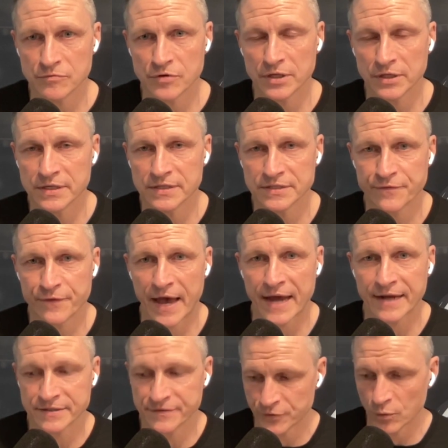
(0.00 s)
really. It's
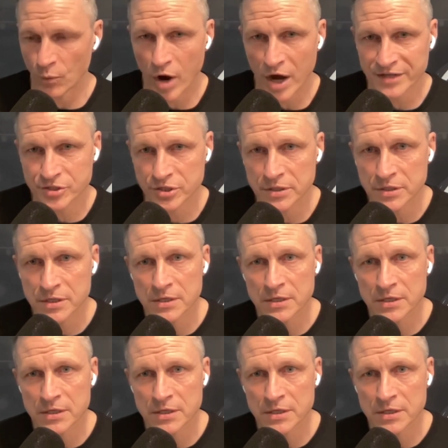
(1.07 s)
fact if you watch it.